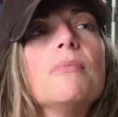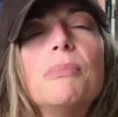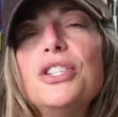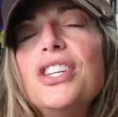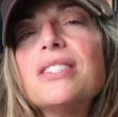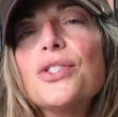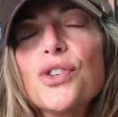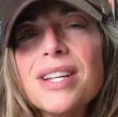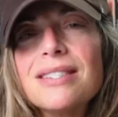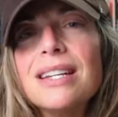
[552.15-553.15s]
but Jesus
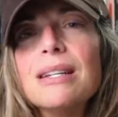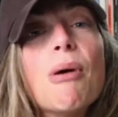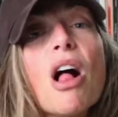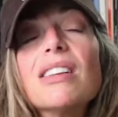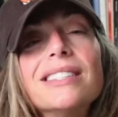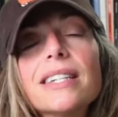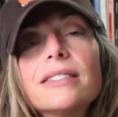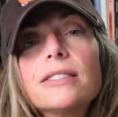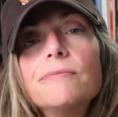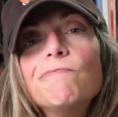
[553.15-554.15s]
transcended
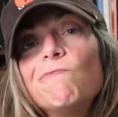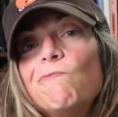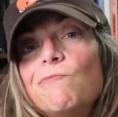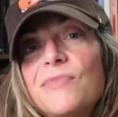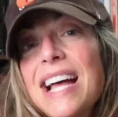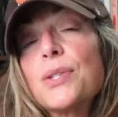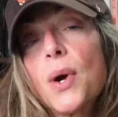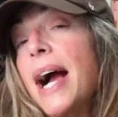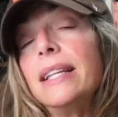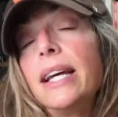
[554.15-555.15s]
politics. That's
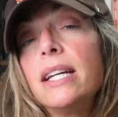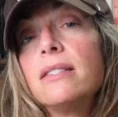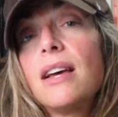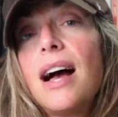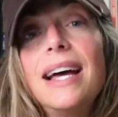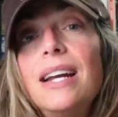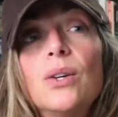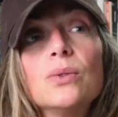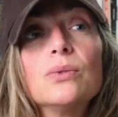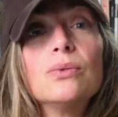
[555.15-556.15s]
where I land. I
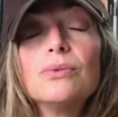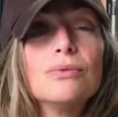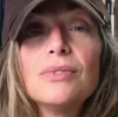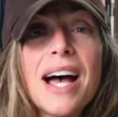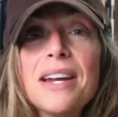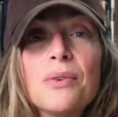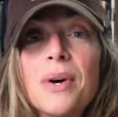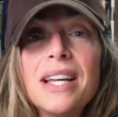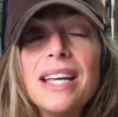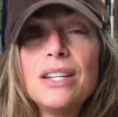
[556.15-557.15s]
don't
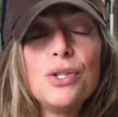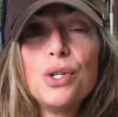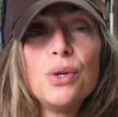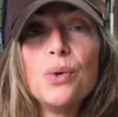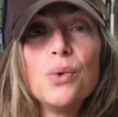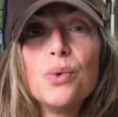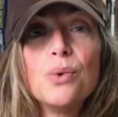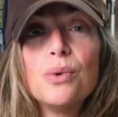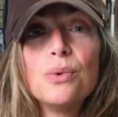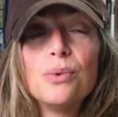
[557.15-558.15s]
want to get into
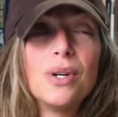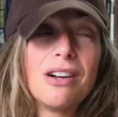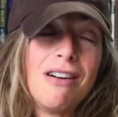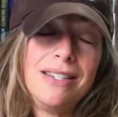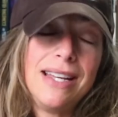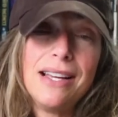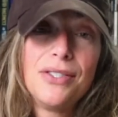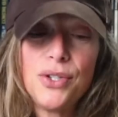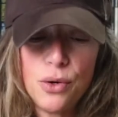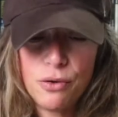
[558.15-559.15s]
a
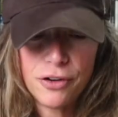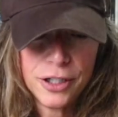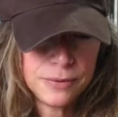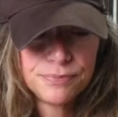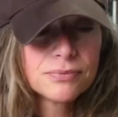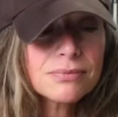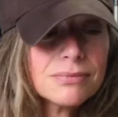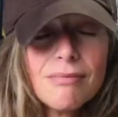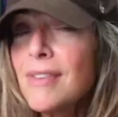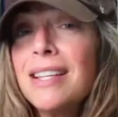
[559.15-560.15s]
contest over
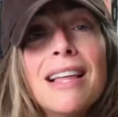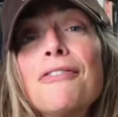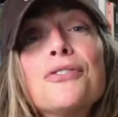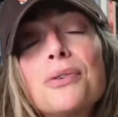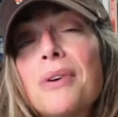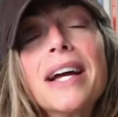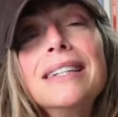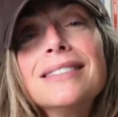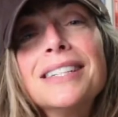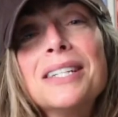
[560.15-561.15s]
left or
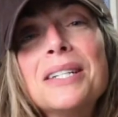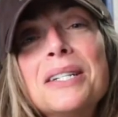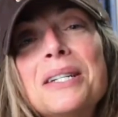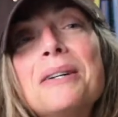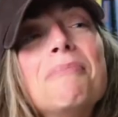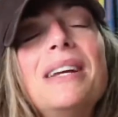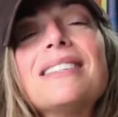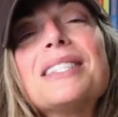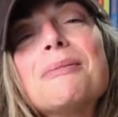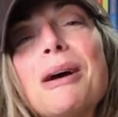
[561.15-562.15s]
right
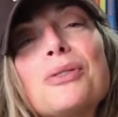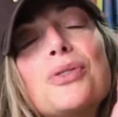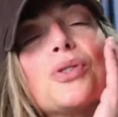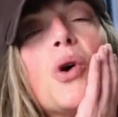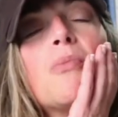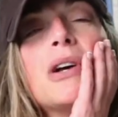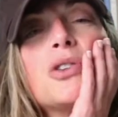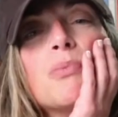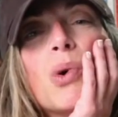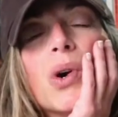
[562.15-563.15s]
because it's about so
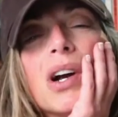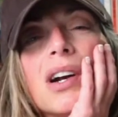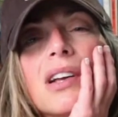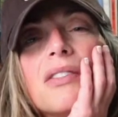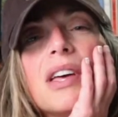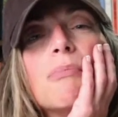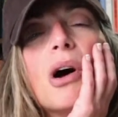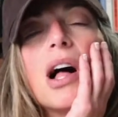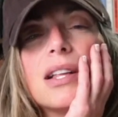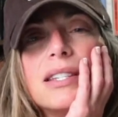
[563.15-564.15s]
much more than
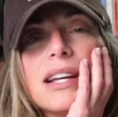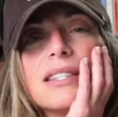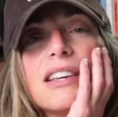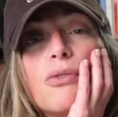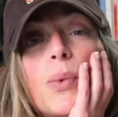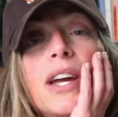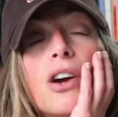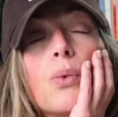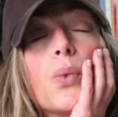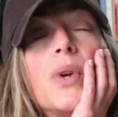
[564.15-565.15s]
politics. If we
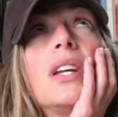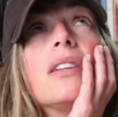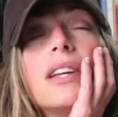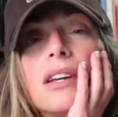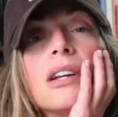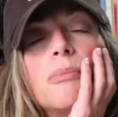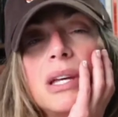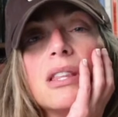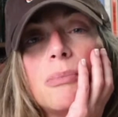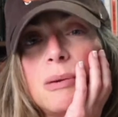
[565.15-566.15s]
are really going to
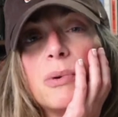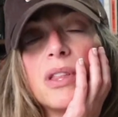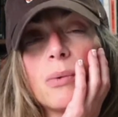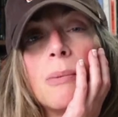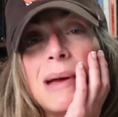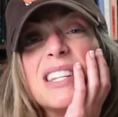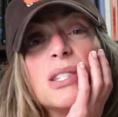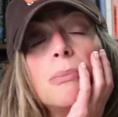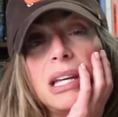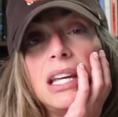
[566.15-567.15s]
be the people that we're meant
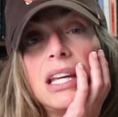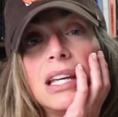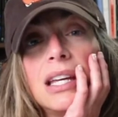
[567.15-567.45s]
to be,